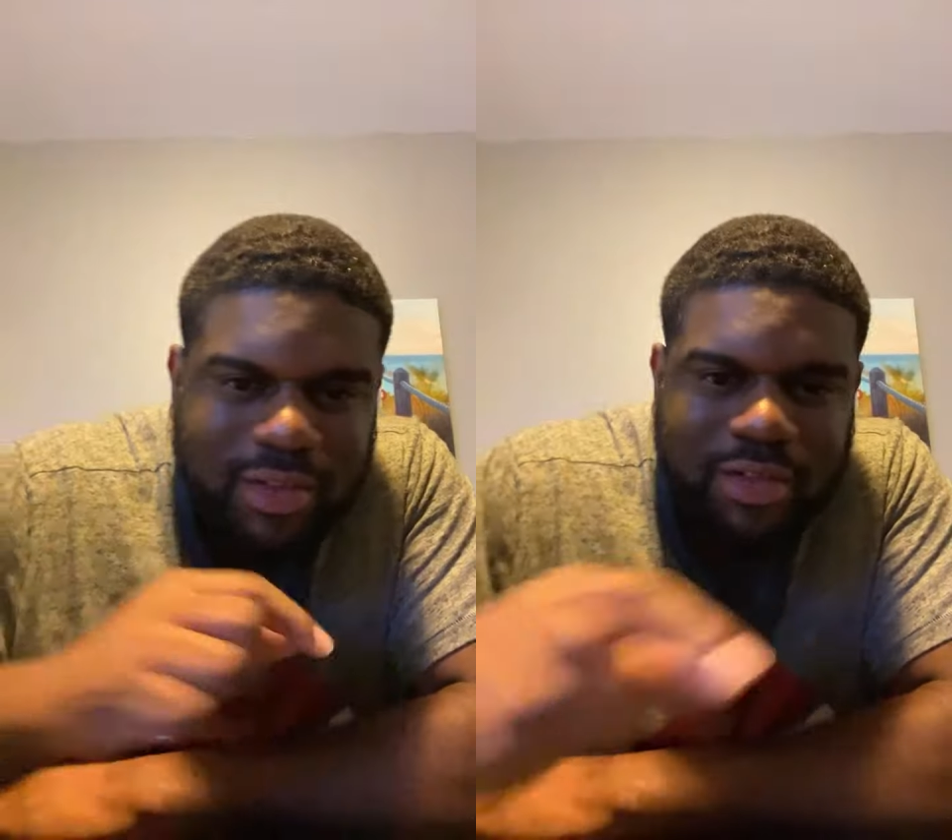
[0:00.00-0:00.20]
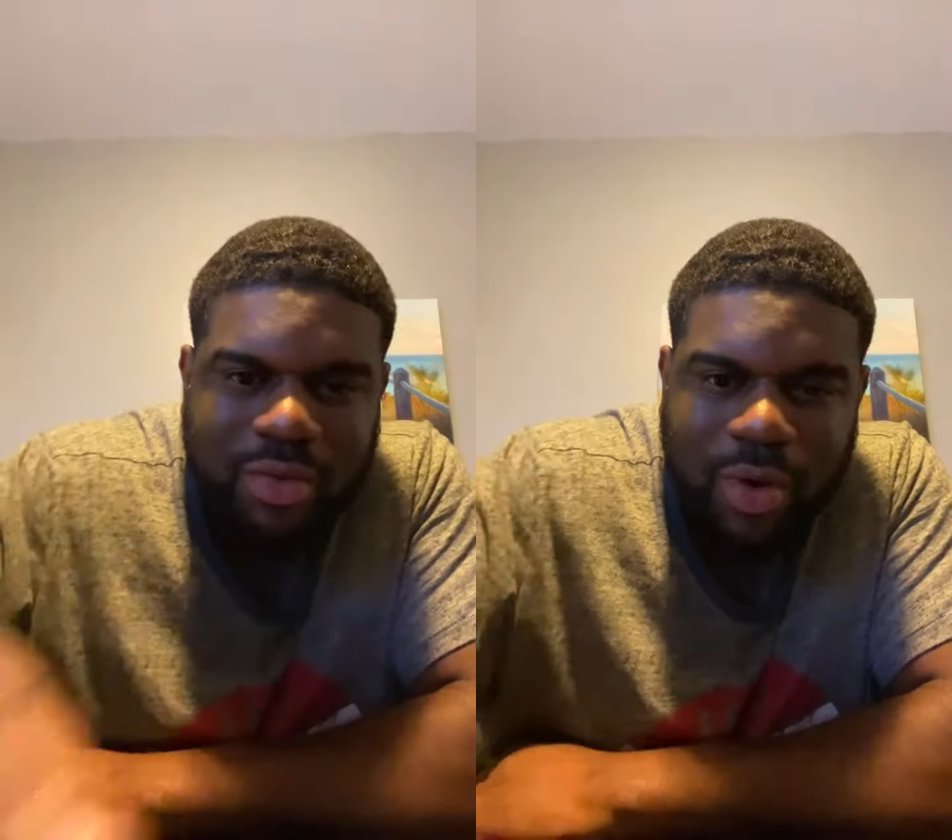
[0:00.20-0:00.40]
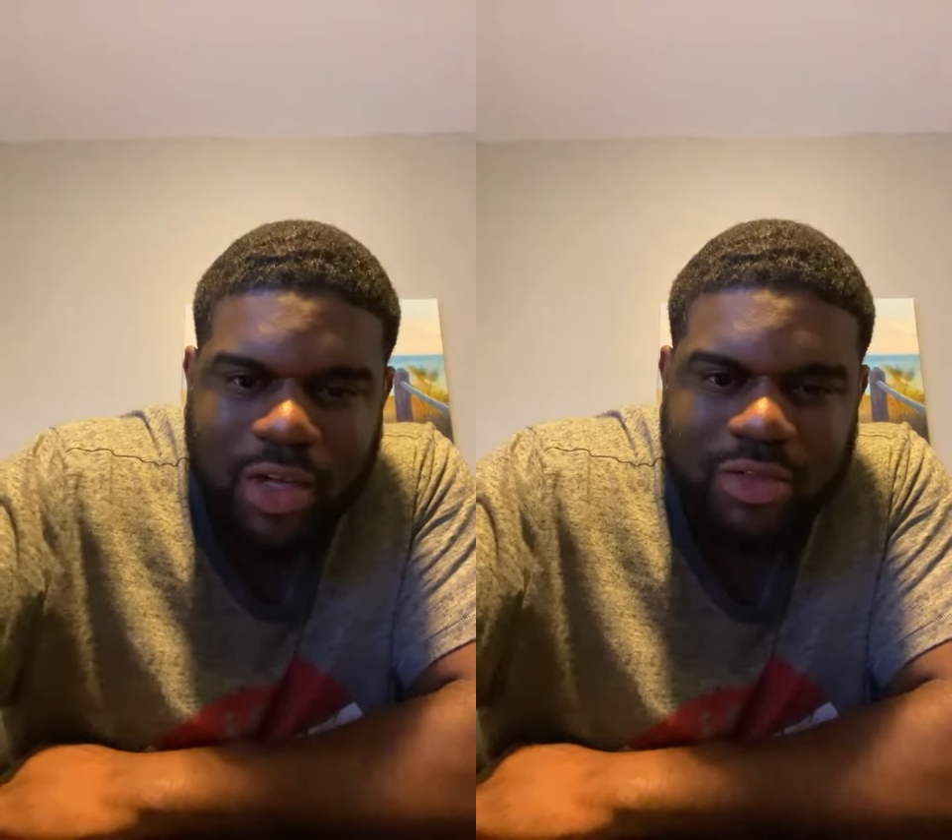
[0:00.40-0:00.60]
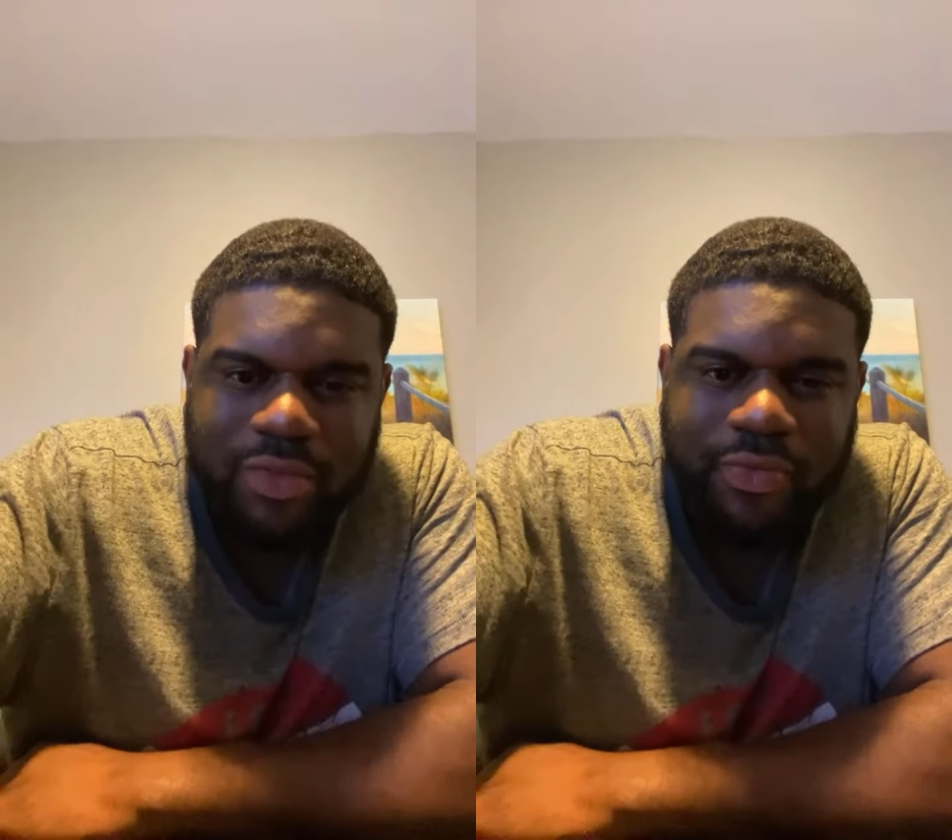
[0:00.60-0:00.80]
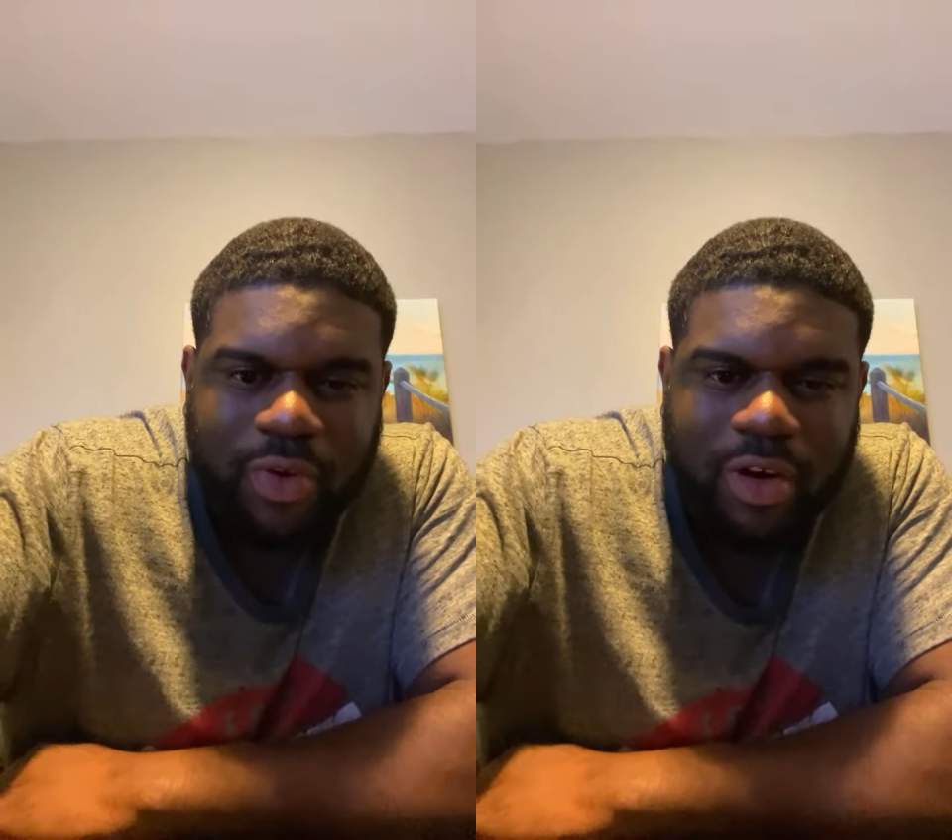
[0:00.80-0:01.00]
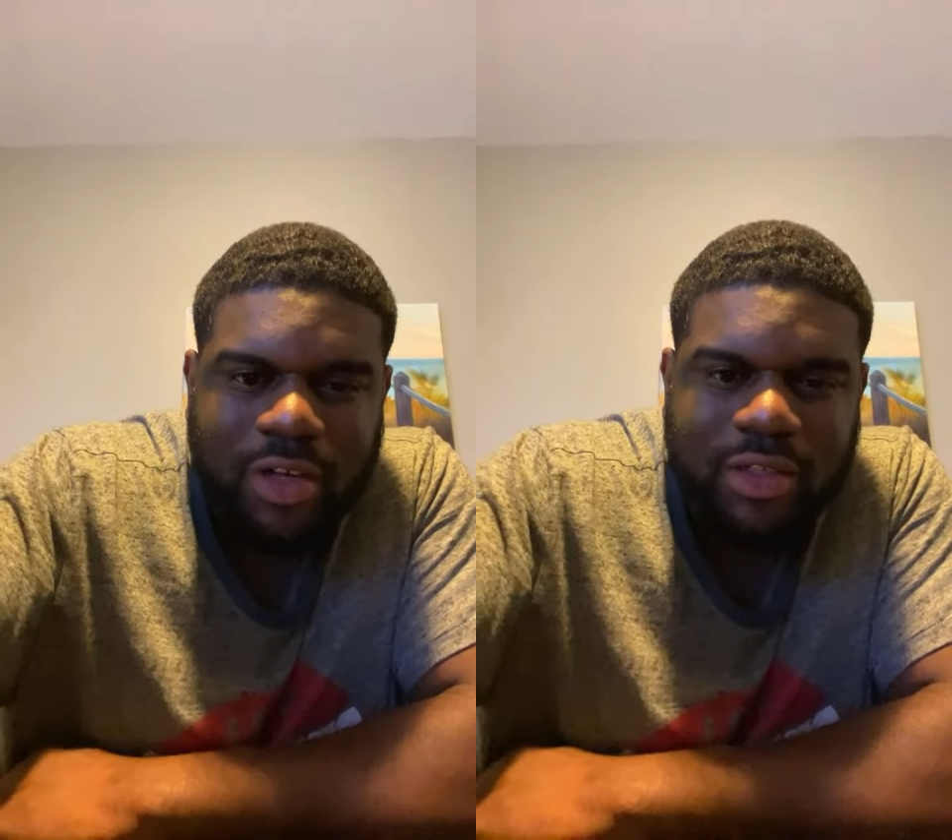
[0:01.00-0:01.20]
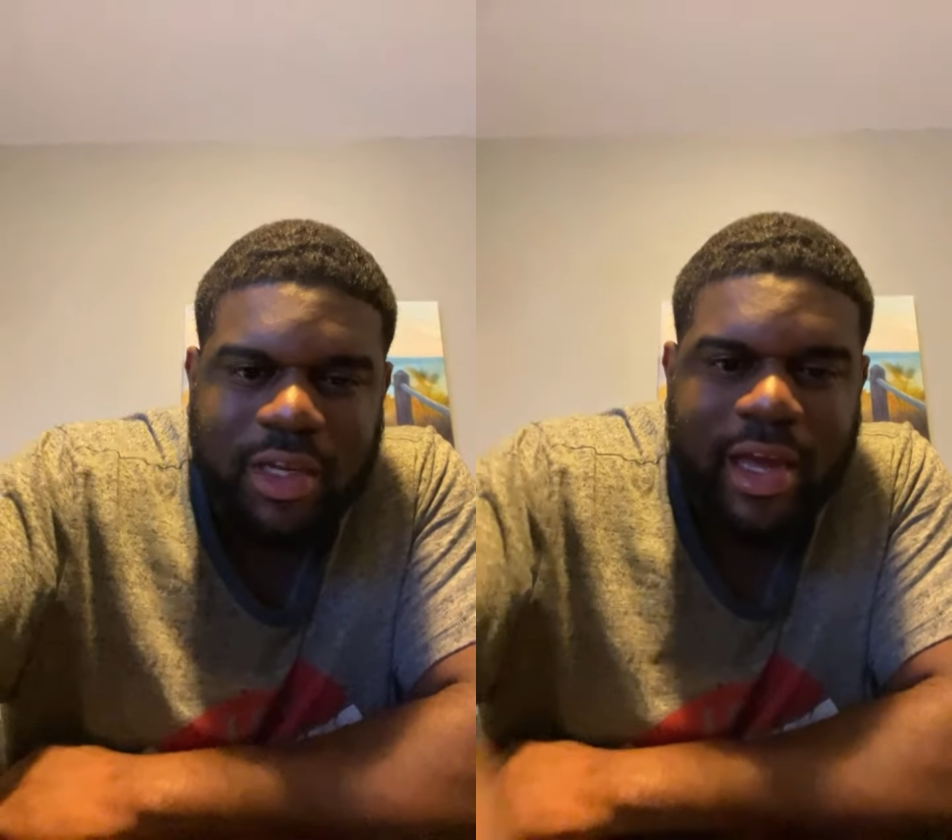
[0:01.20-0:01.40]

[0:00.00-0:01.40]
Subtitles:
200 to 400.